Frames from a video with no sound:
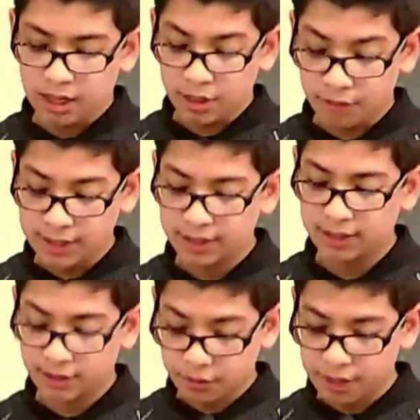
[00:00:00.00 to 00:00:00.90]

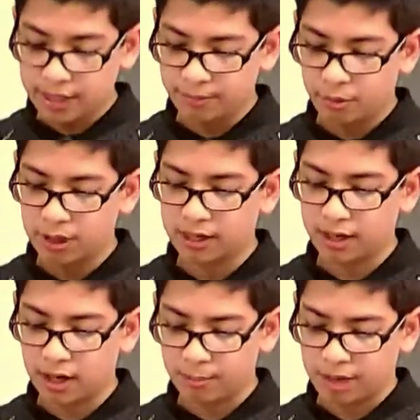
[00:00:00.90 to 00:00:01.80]
three important
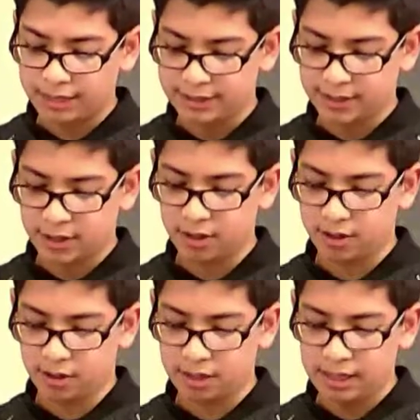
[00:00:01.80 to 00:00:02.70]
uprisings occurred,